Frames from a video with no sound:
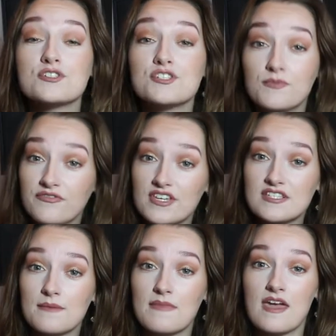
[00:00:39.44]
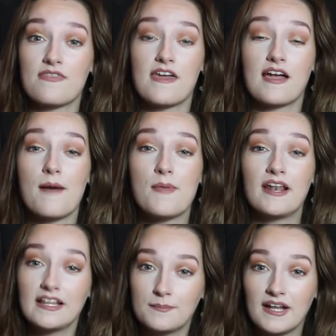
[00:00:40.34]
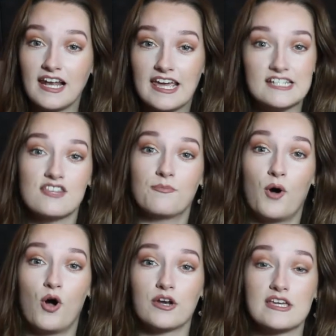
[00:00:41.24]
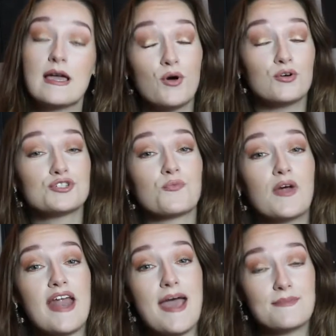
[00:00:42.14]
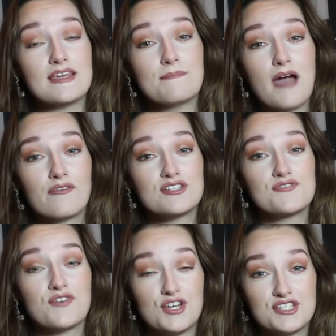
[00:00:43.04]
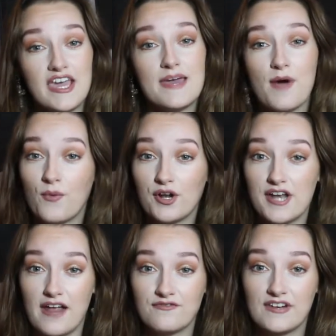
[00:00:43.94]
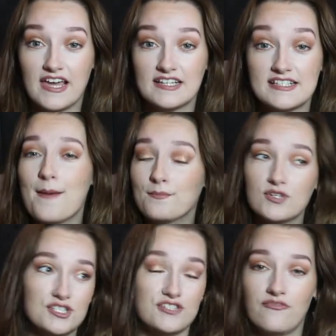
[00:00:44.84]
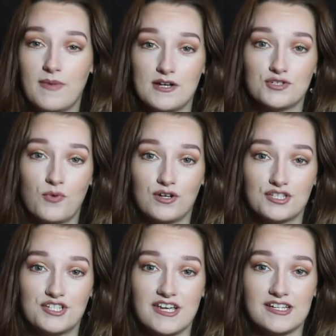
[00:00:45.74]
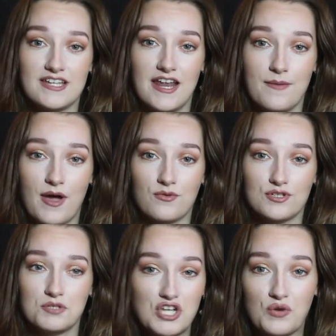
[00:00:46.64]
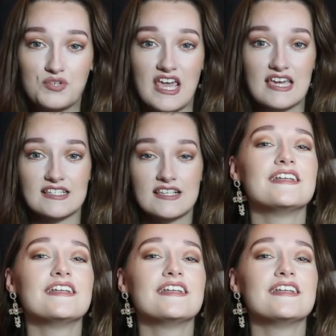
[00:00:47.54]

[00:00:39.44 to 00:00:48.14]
some of you may think I'm a little bit late to the party, but when Emily in Paris first came out on Netflix, I must have binge watched it in about 2 days.